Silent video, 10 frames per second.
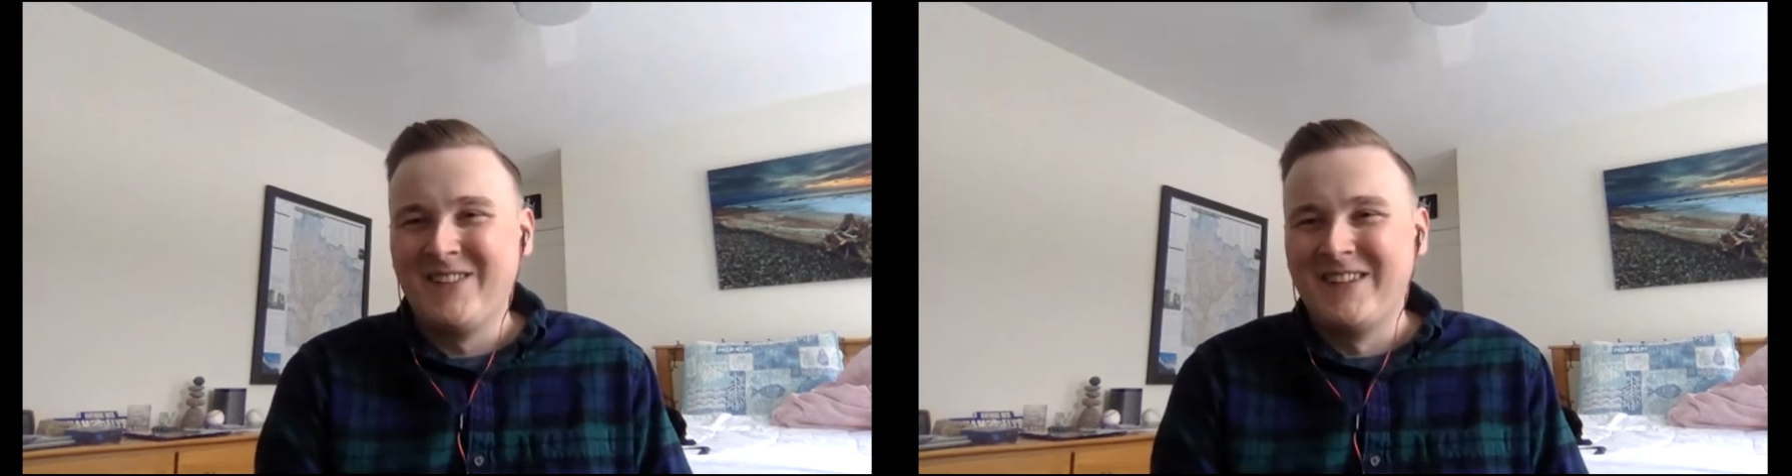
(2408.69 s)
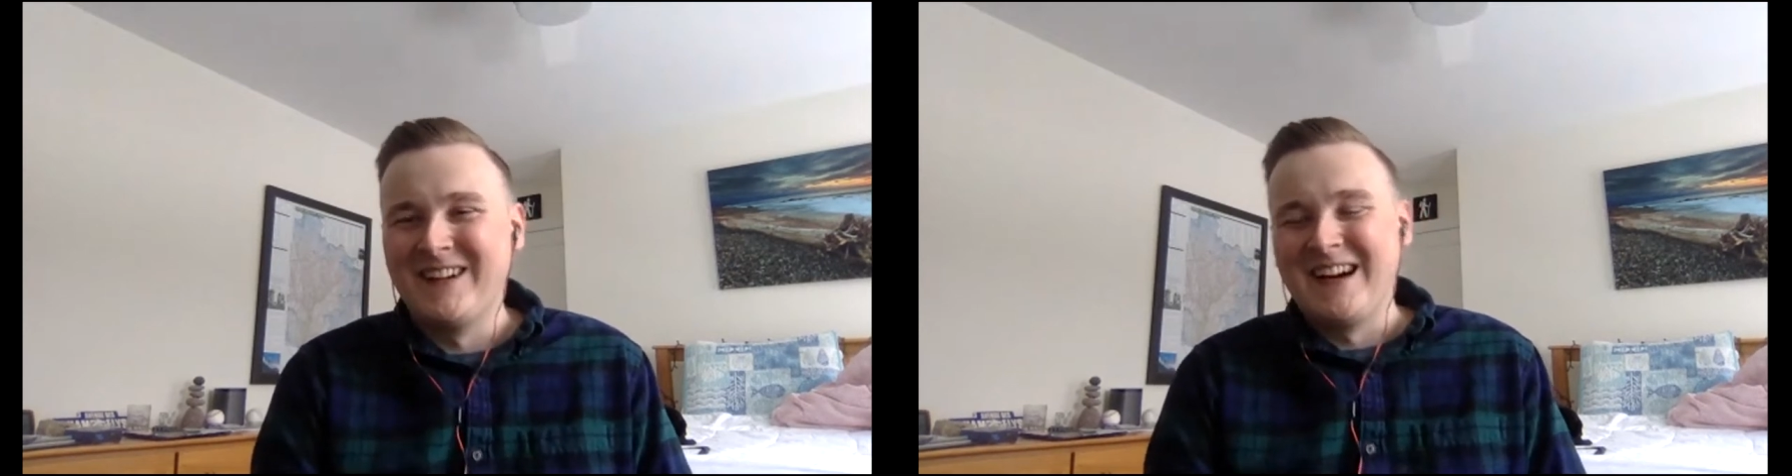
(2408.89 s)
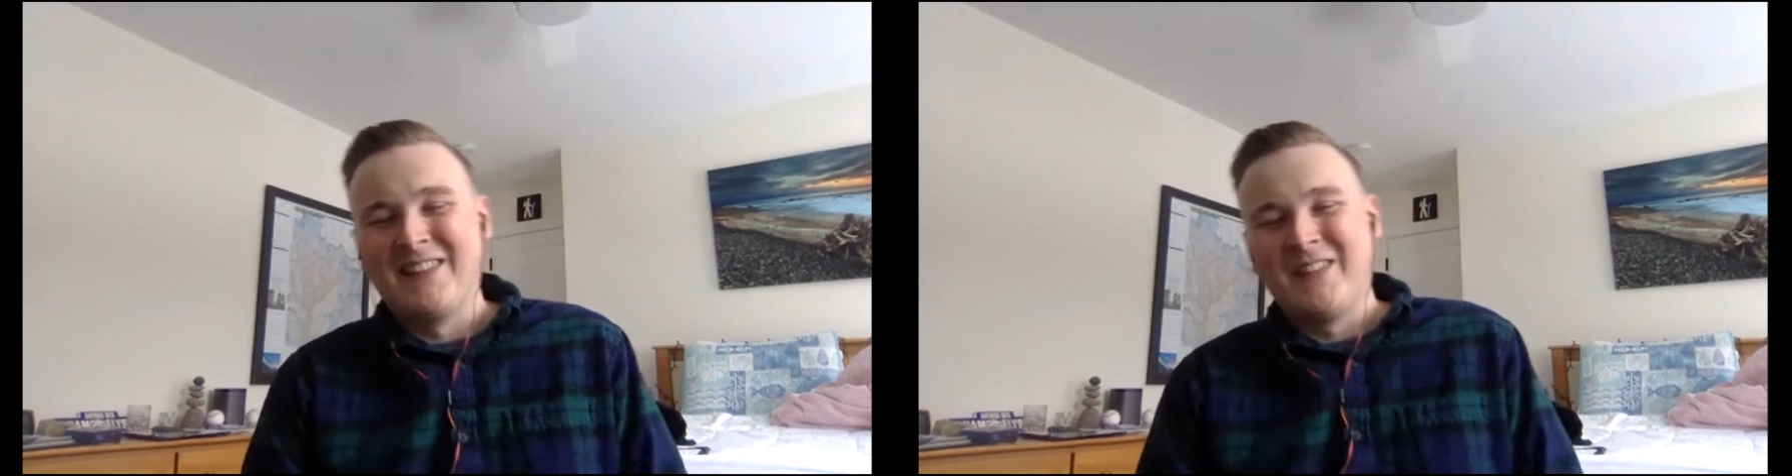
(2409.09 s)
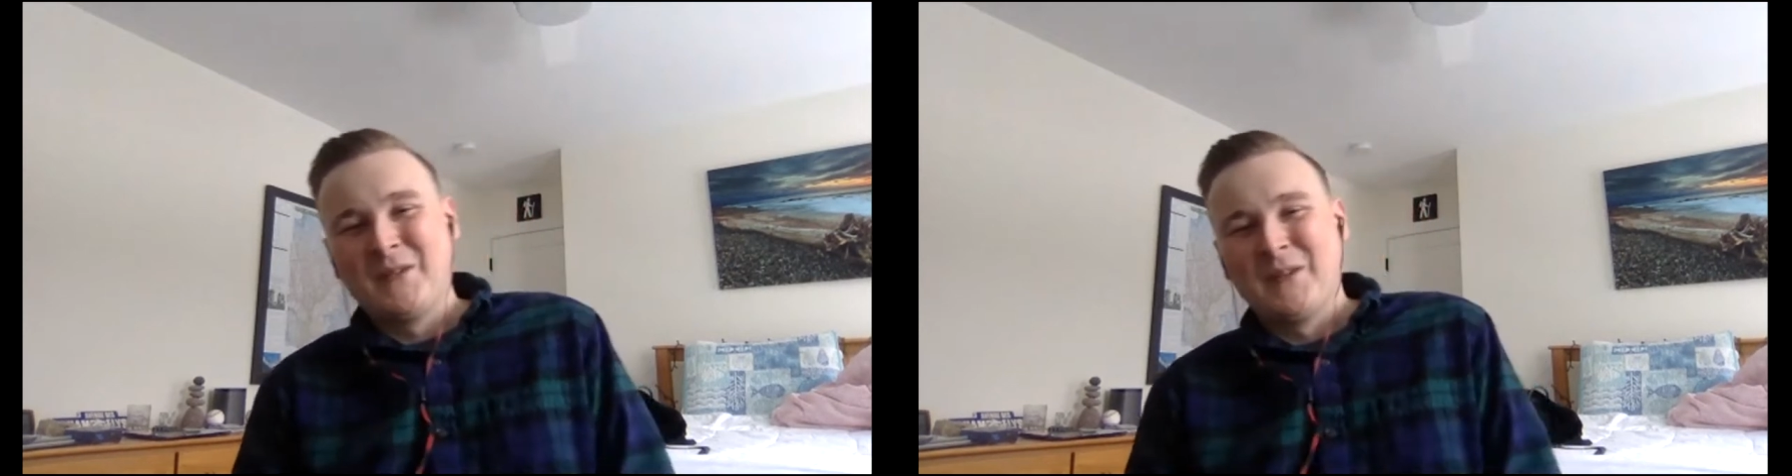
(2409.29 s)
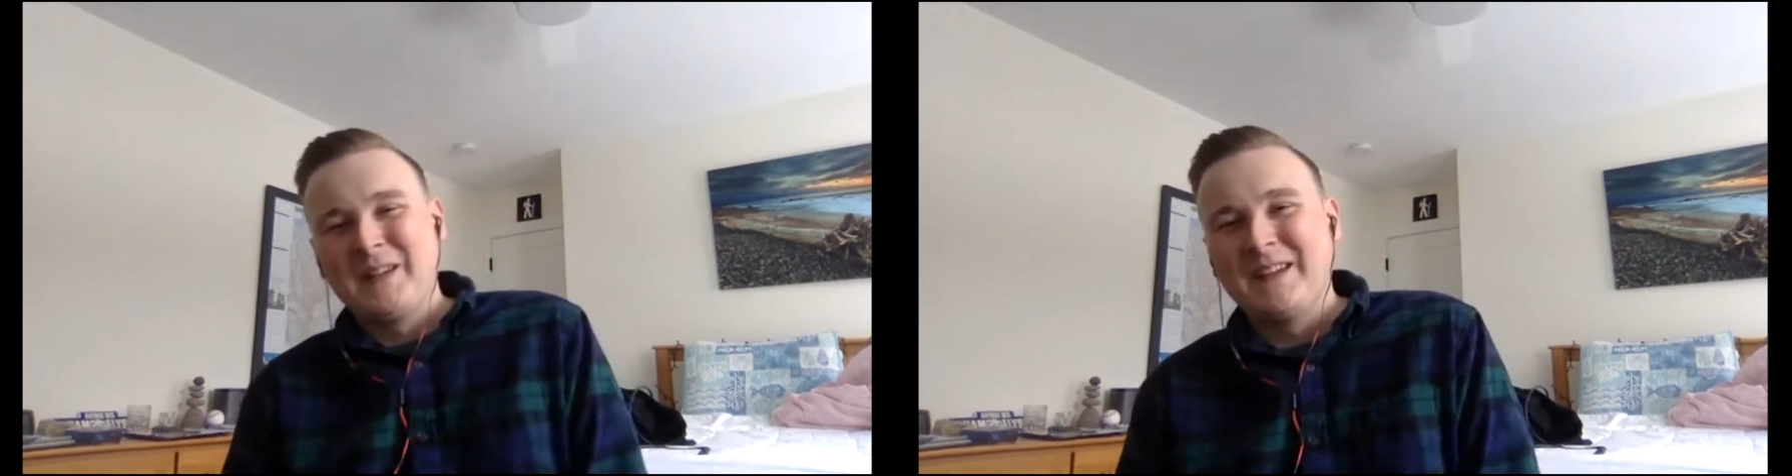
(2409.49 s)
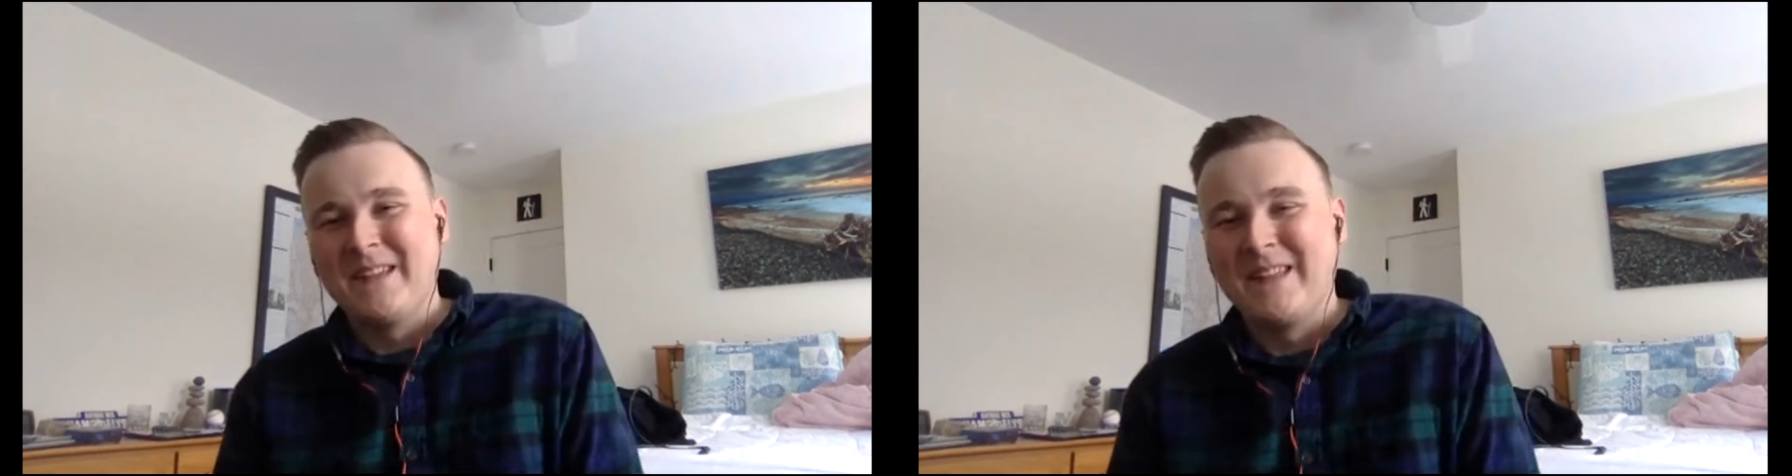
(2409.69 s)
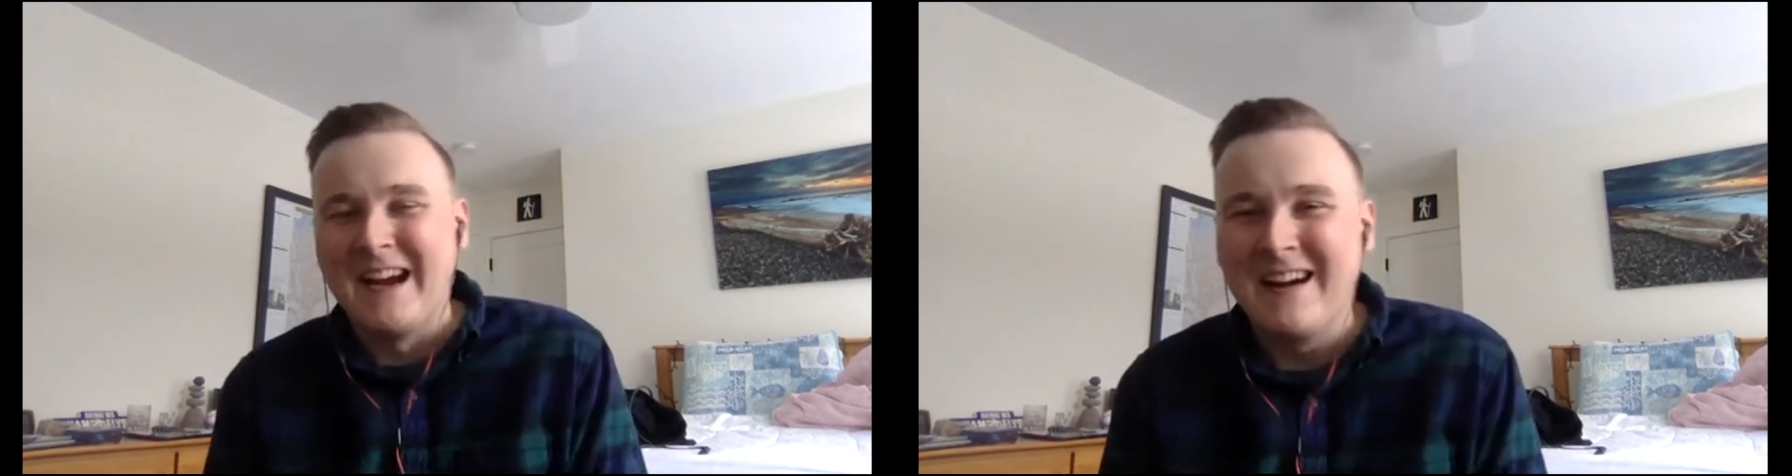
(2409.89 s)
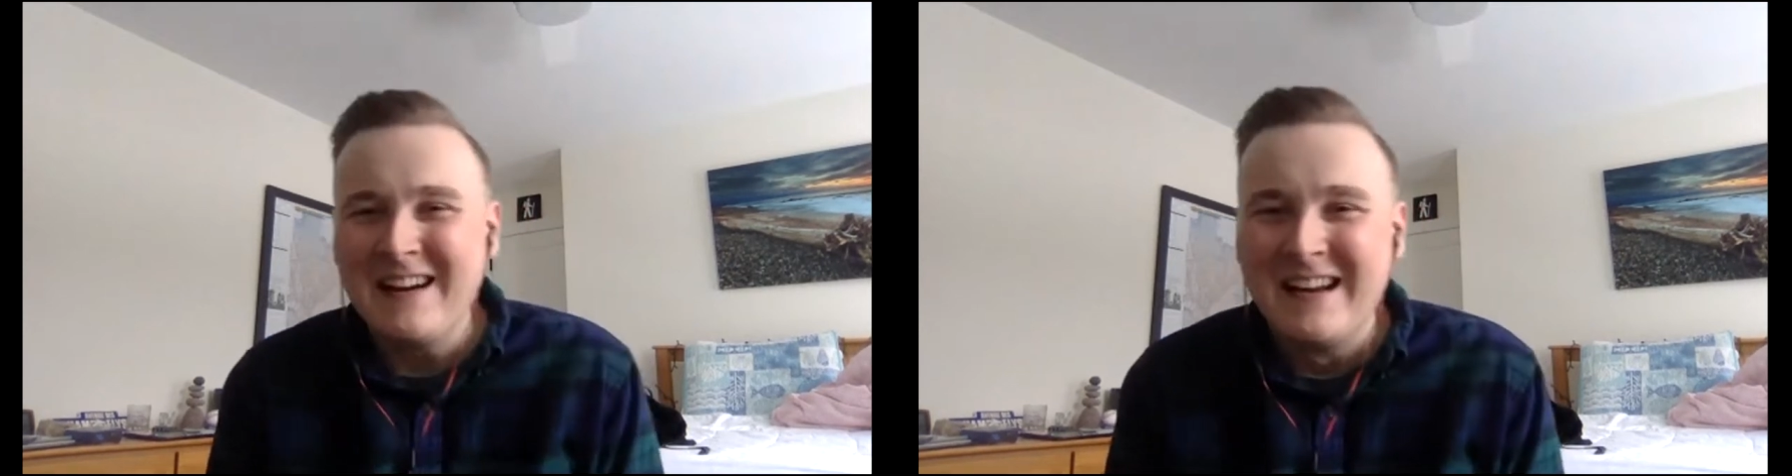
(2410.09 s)
we'll leave it
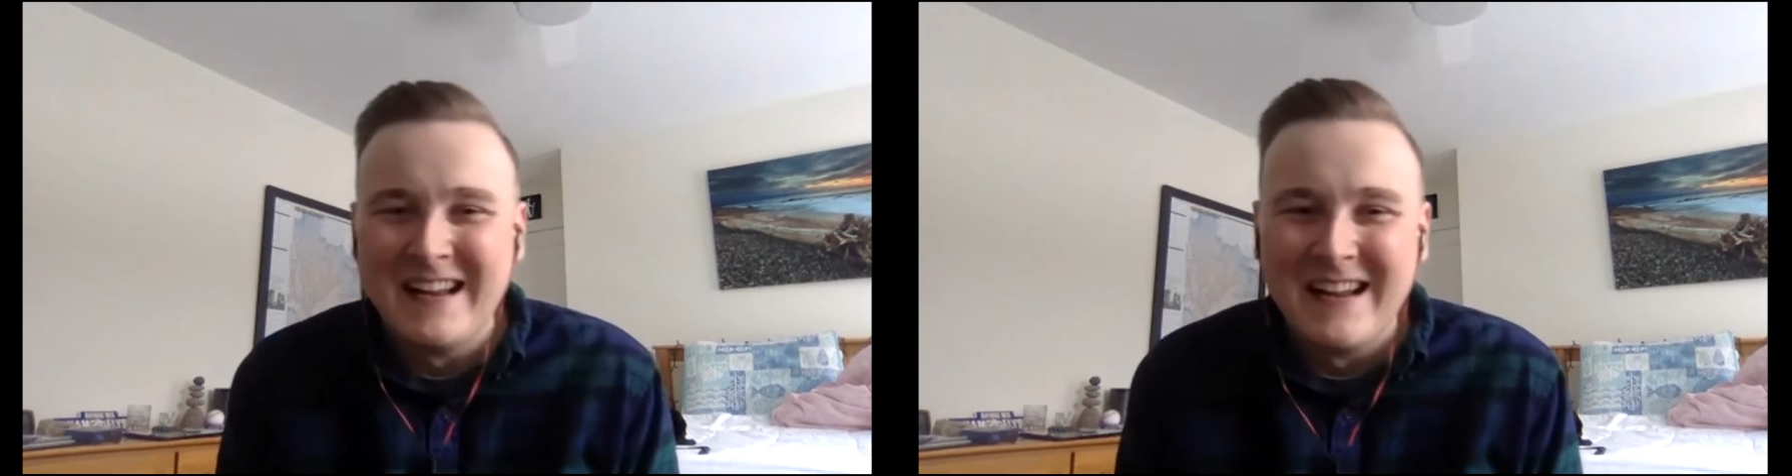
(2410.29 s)
there.